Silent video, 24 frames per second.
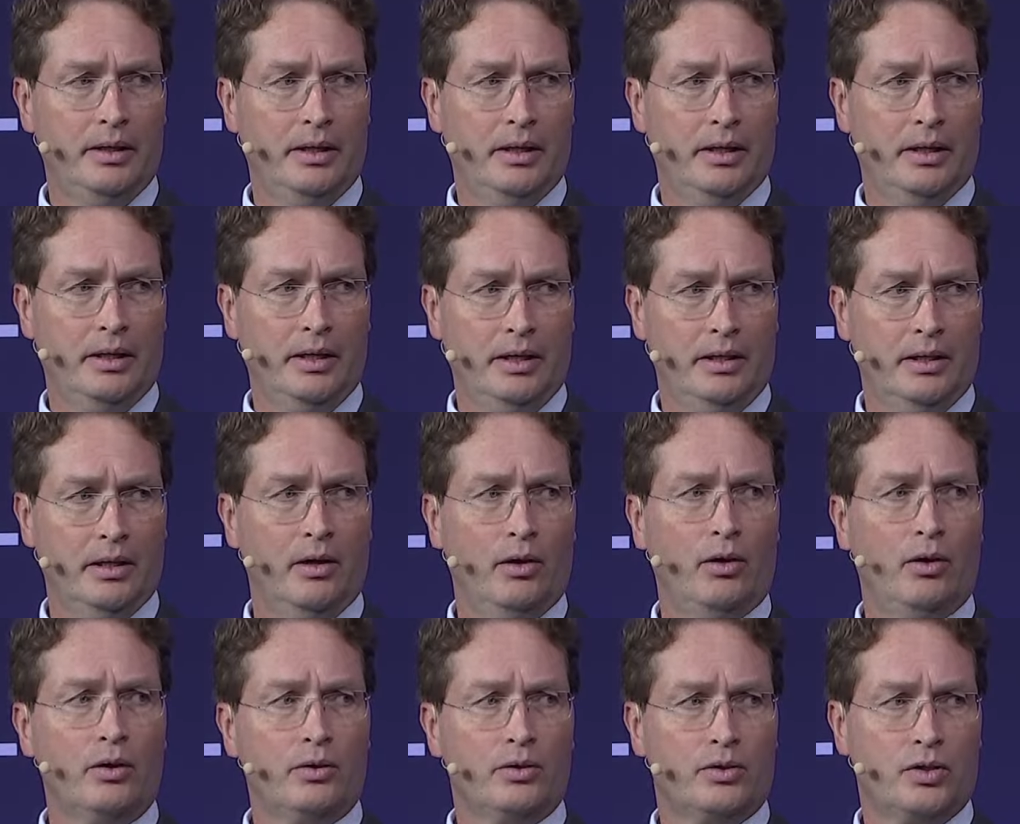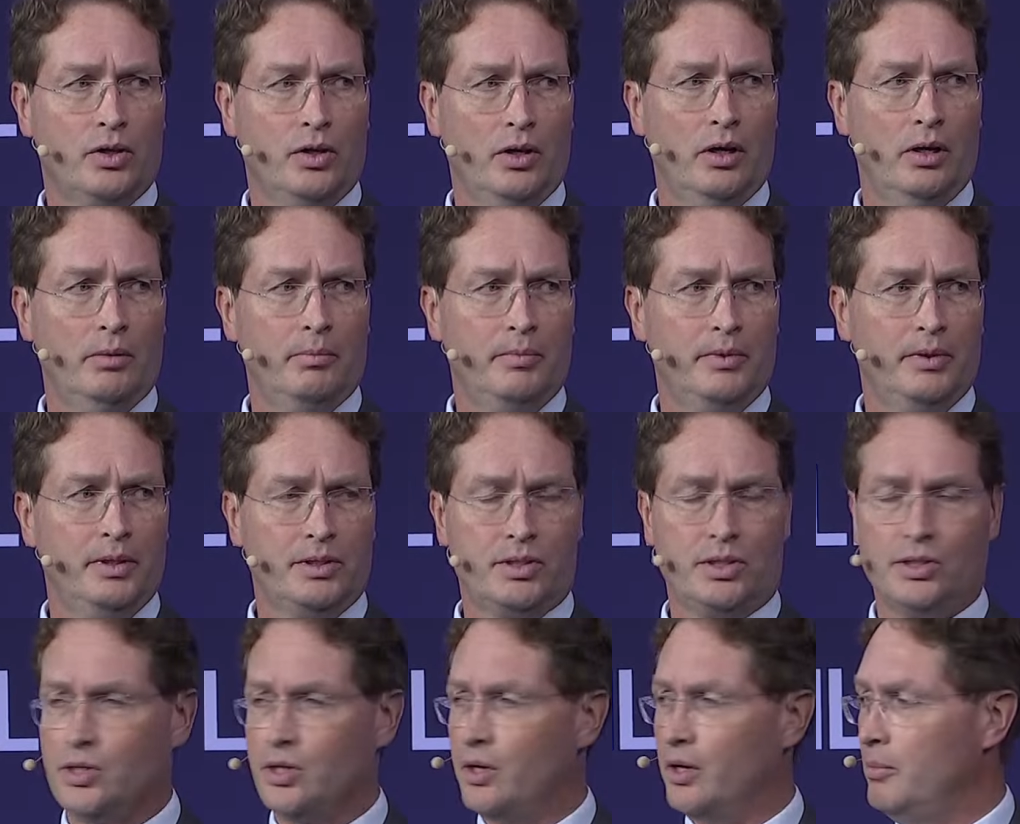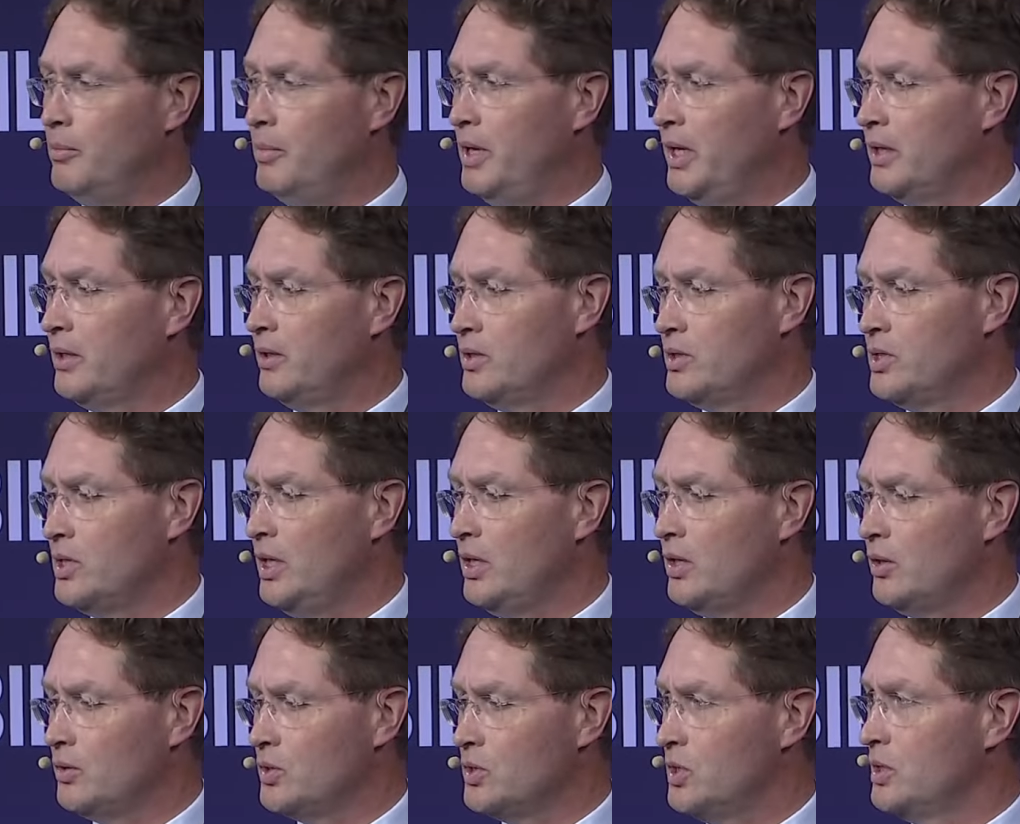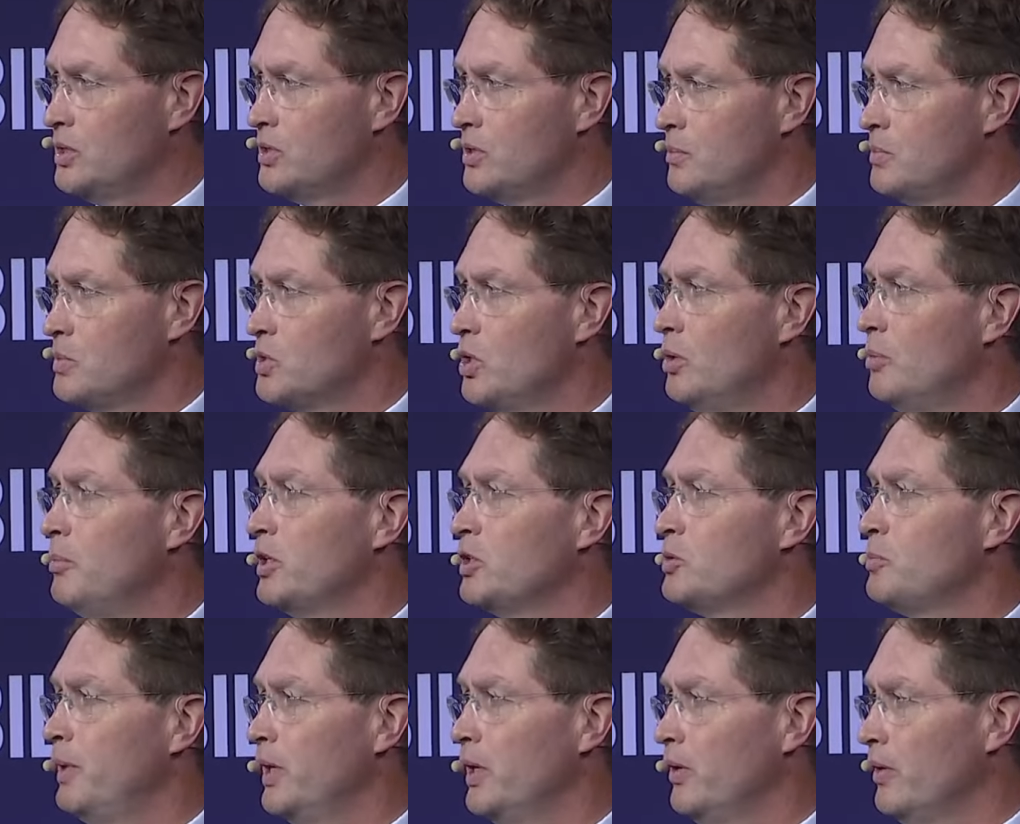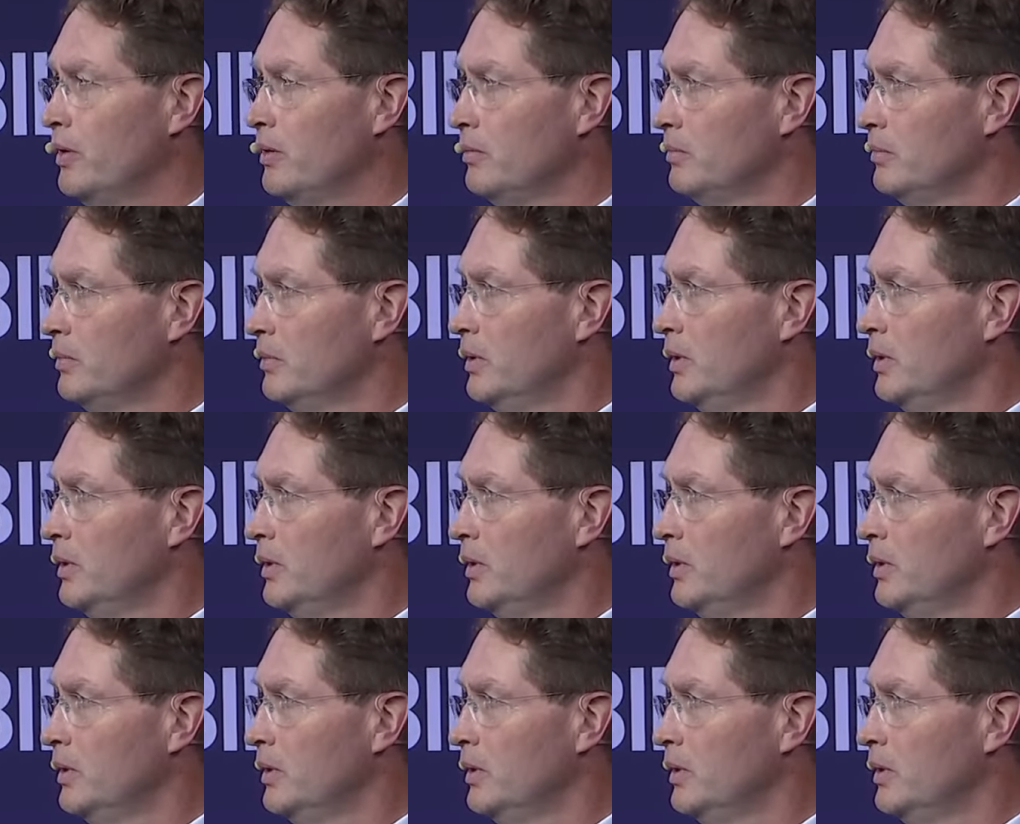in the long term, this is going to make this ecosystem so much bigger.